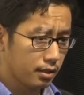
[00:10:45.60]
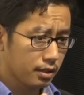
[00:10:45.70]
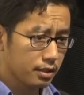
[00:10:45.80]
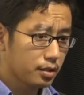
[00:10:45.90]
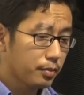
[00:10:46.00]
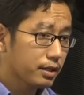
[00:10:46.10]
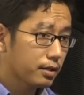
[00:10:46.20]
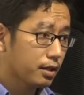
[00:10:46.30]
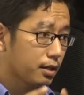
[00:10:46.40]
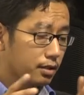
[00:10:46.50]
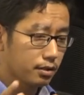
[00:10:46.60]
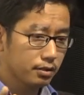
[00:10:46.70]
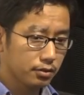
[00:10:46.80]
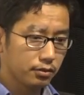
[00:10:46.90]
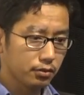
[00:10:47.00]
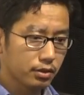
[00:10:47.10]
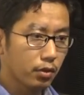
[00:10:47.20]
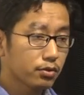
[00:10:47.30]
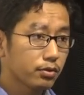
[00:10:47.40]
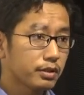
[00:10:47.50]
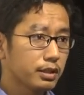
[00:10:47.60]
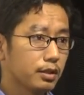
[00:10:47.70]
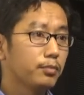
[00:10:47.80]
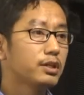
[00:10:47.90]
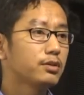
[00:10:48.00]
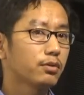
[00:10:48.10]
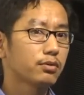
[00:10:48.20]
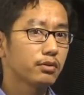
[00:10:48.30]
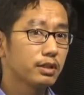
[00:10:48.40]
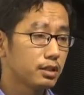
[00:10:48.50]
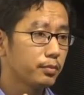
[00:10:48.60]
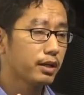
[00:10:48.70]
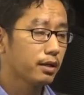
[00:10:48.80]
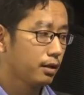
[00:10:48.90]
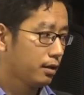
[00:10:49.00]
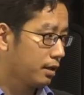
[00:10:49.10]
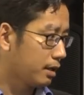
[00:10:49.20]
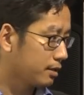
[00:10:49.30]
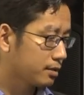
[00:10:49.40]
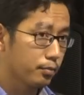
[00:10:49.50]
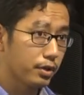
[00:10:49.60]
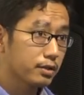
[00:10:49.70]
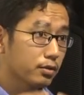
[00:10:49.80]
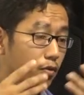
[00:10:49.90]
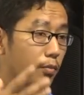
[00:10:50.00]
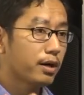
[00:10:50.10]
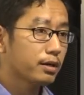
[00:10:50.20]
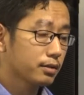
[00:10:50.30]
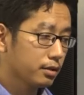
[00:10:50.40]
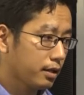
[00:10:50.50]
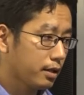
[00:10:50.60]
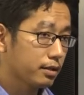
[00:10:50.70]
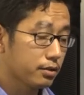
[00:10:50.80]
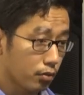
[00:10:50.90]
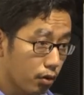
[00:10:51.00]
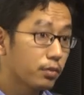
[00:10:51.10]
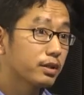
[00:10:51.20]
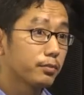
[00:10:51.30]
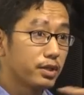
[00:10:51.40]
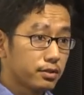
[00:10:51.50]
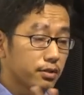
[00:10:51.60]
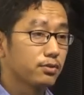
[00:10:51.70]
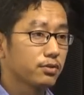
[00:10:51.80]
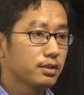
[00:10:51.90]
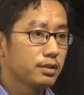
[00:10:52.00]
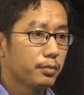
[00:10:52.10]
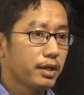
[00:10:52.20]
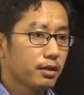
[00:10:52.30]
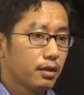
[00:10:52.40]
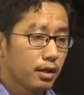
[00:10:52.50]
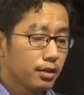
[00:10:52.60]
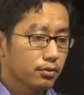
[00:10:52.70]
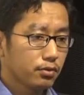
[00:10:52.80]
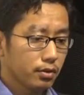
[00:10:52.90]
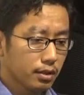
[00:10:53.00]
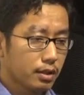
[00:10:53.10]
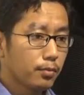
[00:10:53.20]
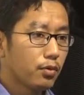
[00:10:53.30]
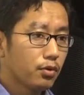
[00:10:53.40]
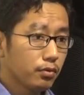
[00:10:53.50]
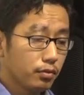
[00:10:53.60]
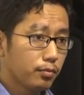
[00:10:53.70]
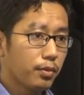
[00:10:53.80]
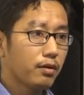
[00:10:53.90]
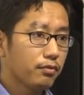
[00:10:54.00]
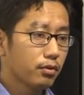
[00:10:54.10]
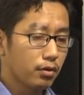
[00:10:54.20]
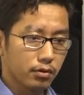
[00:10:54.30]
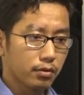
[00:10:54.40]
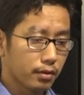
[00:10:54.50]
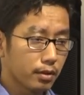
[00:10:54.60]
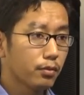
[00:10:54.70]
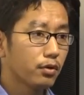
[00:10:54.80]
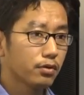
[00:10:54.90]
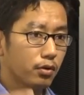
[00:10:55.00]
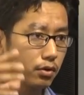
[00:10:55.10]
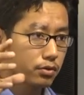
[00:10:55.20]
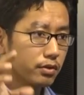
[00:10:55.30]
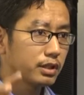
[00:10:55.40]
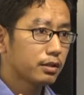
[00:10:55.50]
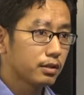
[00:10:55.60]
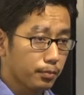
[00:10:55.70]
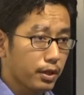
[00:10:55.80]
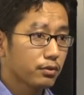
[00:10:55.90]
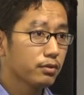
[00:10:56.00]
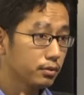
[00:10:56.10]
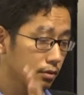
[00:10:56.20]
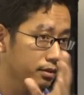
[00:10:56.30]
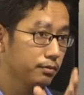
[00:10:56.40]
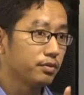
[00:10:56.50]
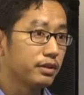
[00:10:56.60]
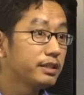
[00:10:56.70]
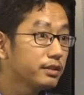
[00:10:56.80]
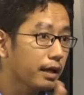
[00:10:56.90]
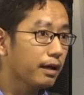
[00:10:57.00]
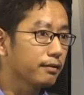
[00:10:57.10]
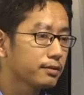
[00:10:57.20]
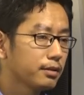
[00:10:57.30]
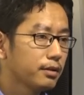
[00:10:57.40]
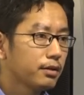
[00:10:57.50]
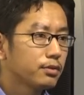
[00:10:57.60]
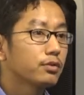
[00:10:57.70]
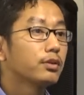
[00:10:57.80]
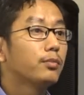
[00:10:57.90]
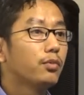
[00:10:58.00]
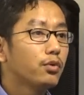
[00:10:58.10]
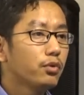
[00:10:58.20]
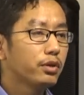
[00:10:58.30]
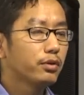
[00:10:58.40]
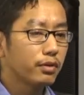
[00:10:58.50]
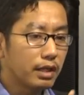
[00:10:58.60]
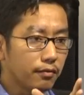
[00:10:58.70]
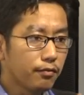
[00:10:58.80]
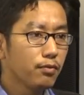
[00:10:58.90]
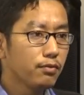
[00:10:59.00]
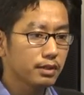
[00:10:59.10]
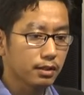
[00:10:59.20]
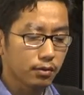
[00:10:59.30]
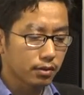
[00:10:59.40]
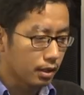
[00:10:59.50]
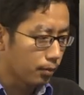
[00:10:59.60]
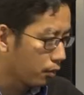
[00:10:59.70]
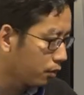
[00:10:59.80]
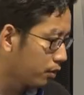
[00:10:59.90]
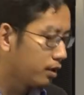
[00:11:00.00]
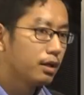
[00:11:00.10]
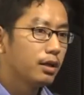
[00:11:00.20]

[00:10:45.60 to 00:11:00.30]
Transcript: that Tibet, the authority, the military authority in Tibet has a better command and over the military resources in Tibet. So the more powerful or the more authority the particular region has, so the more influence and the more